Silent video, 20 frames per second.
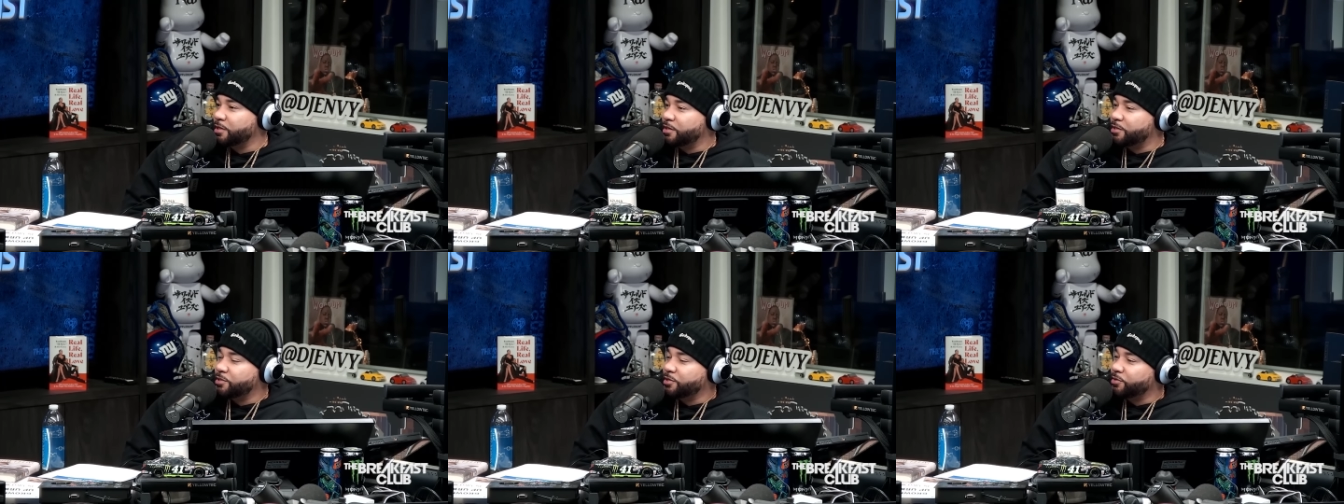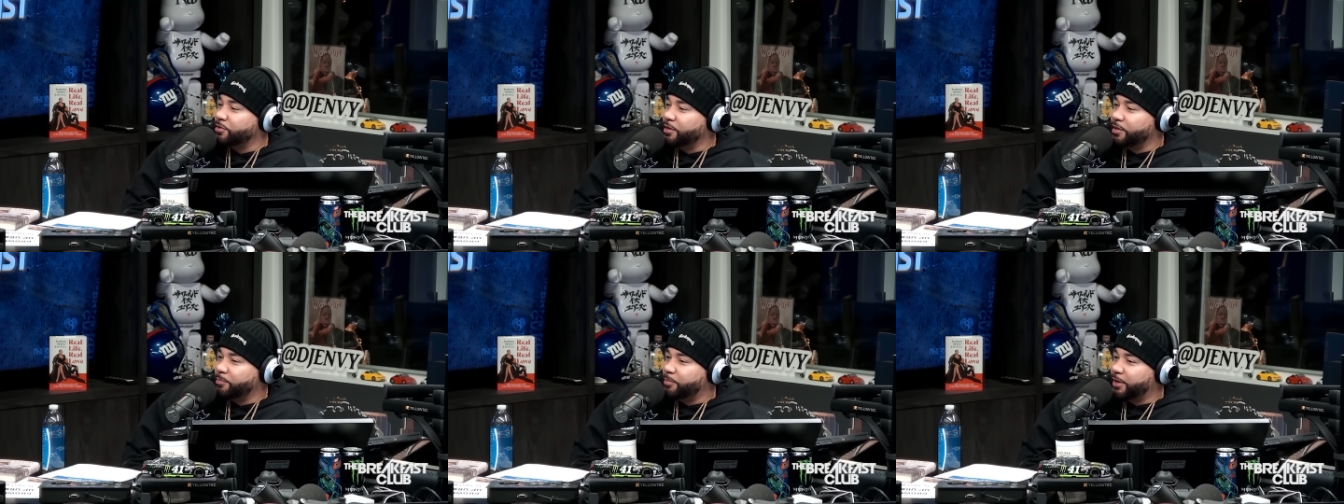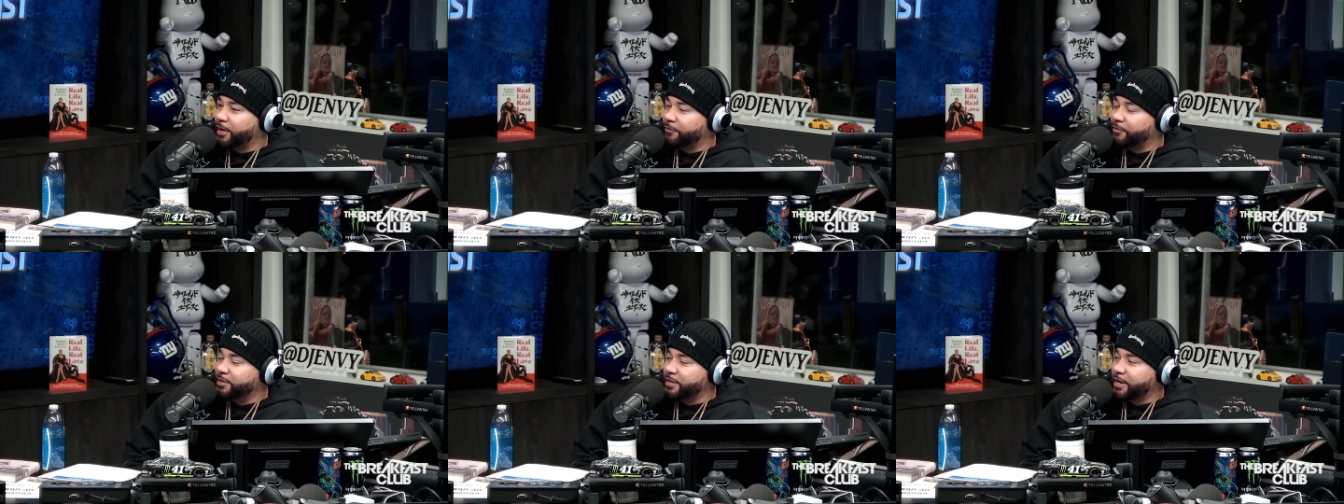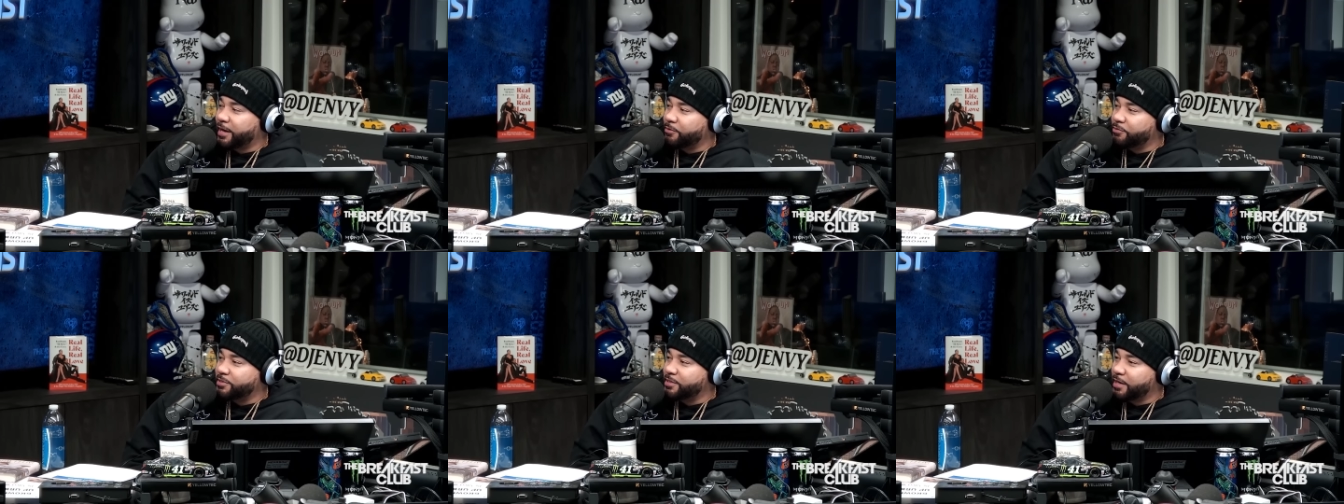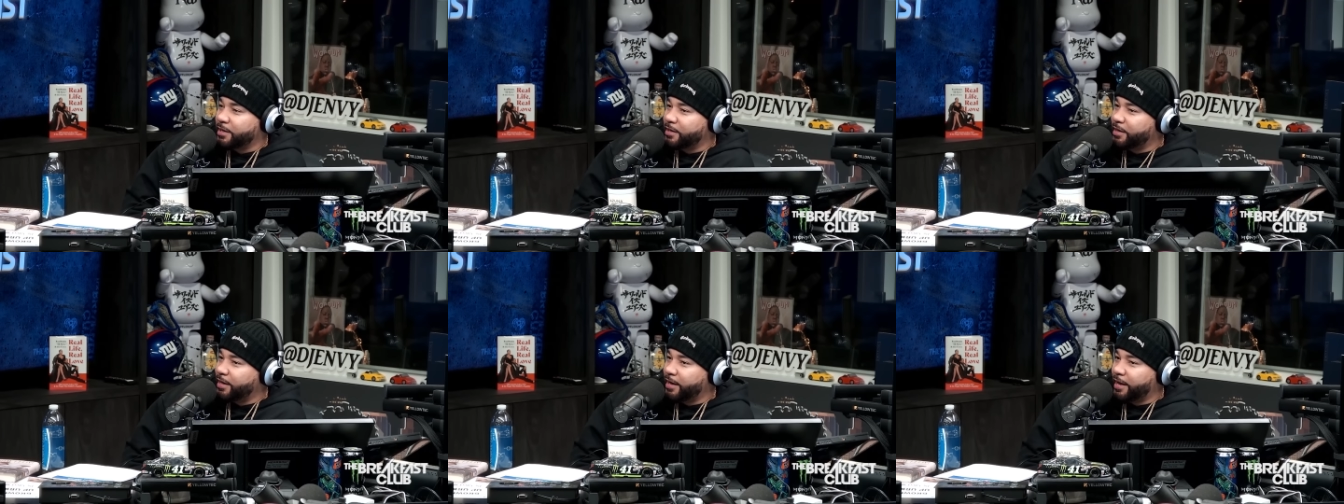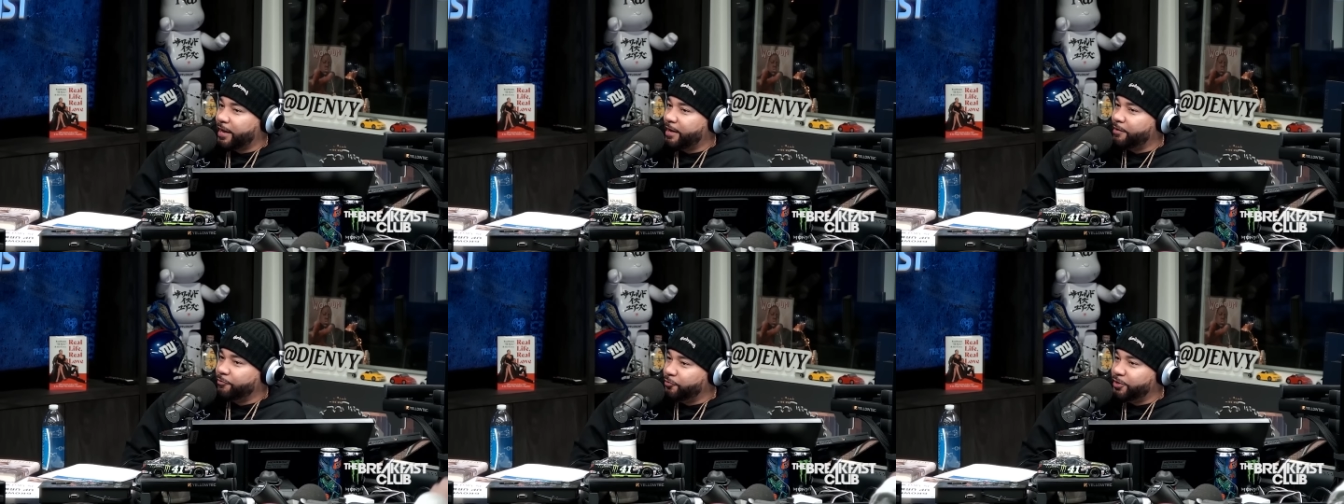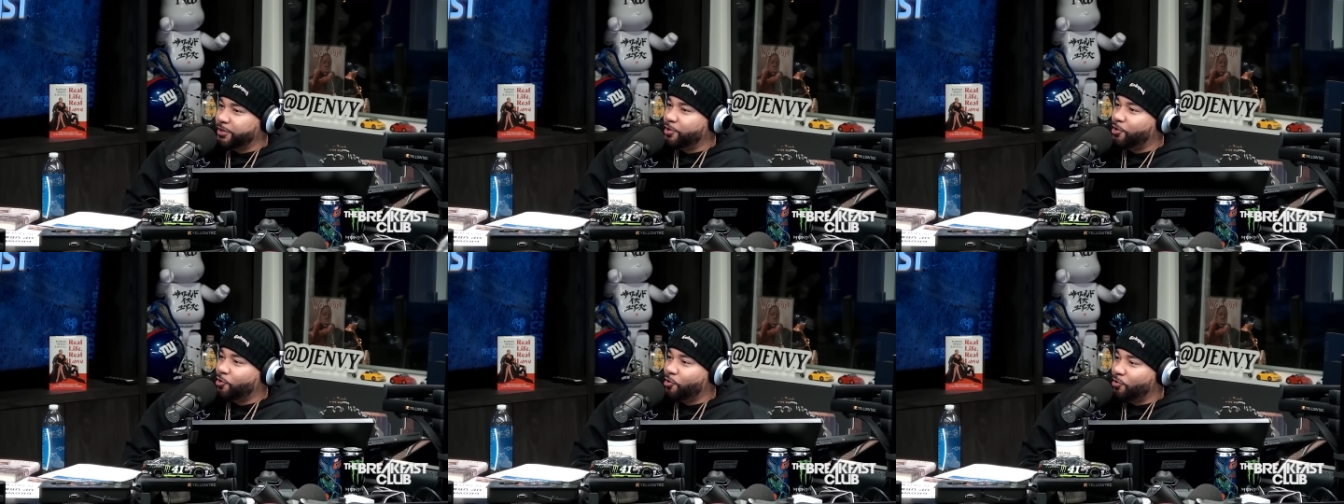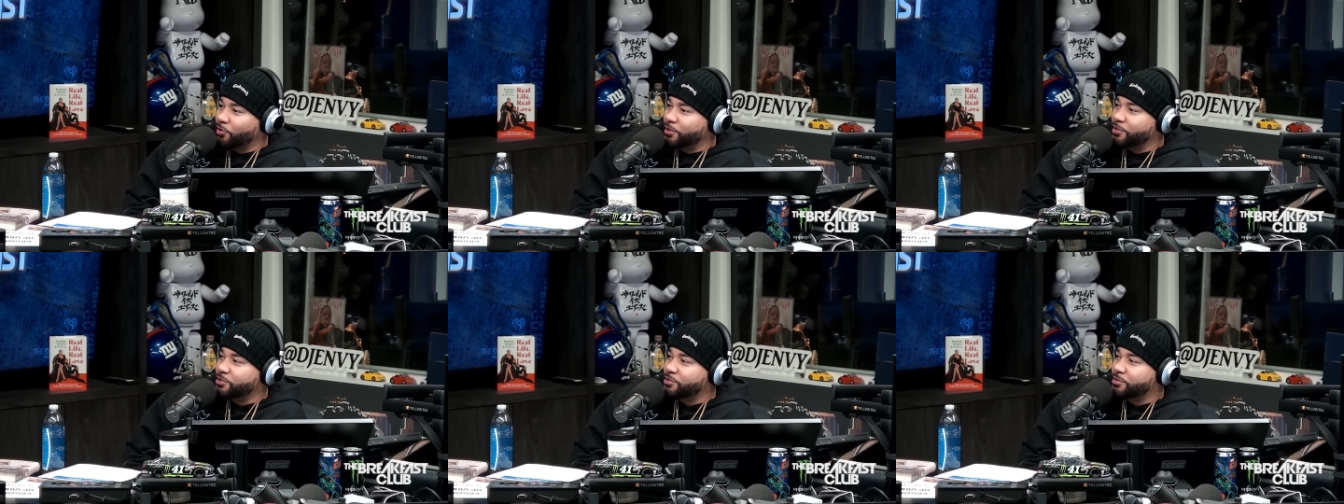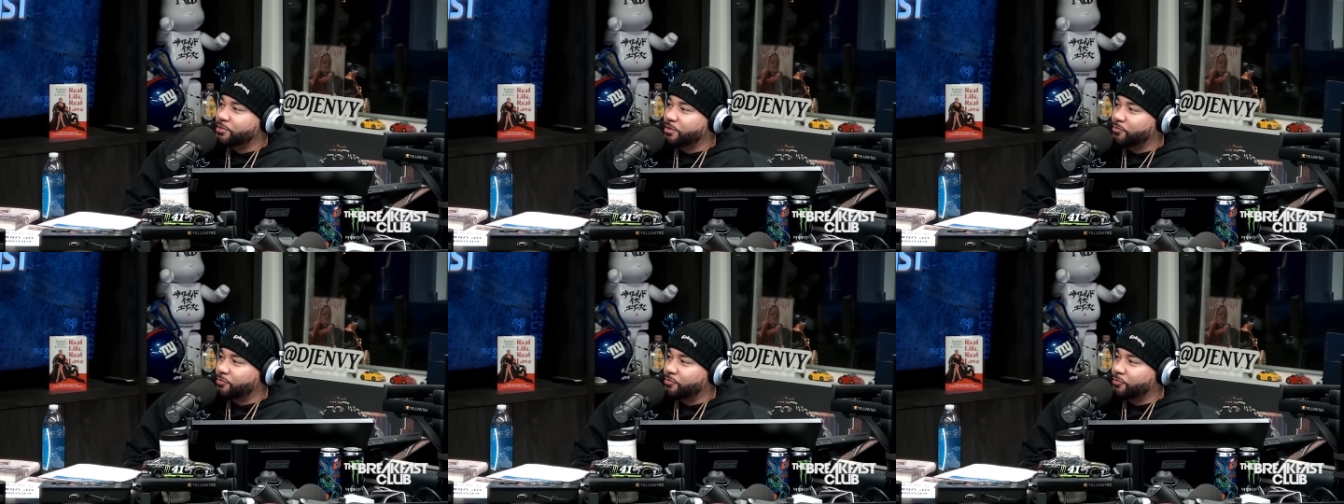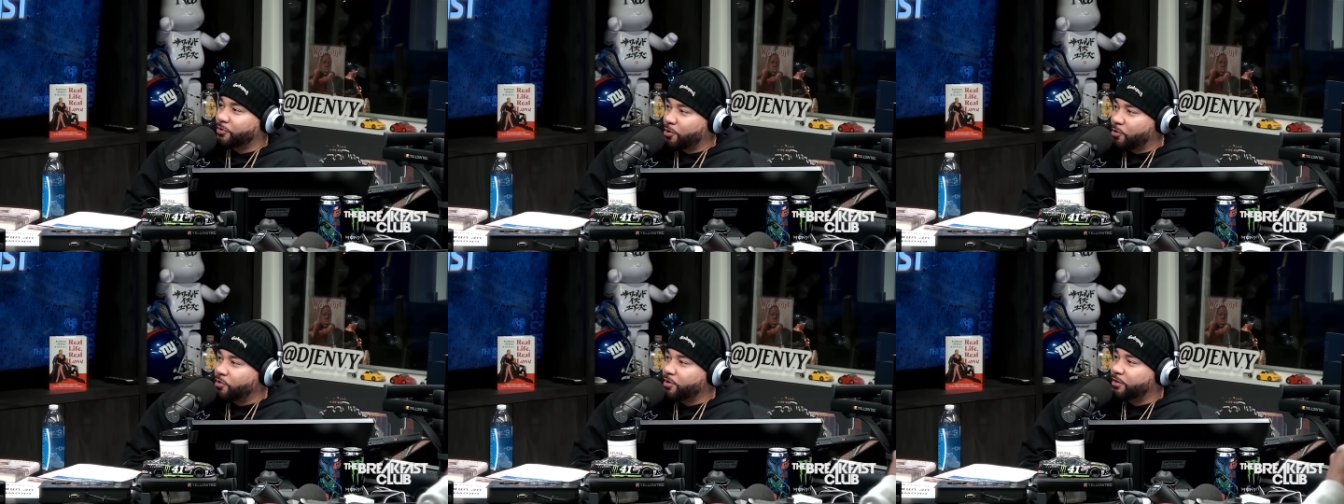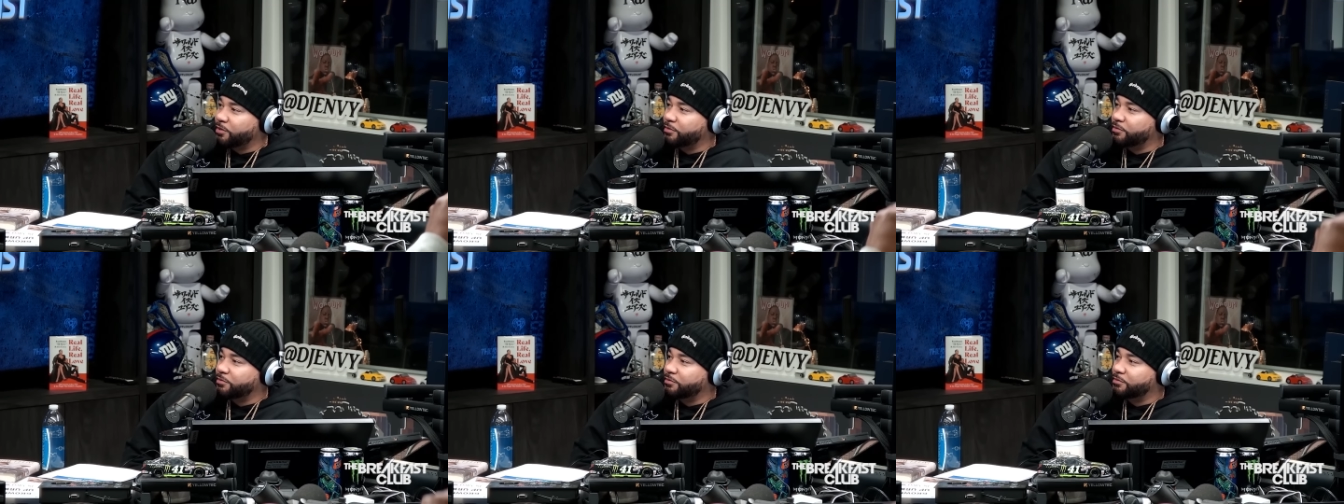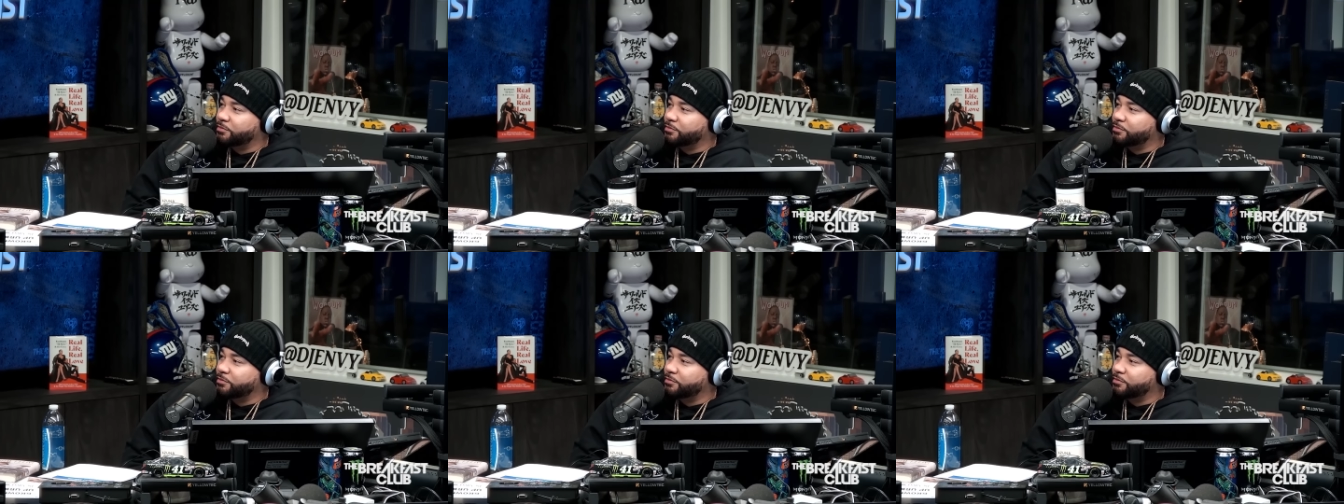your attorney, but every outside of that, every call is if this is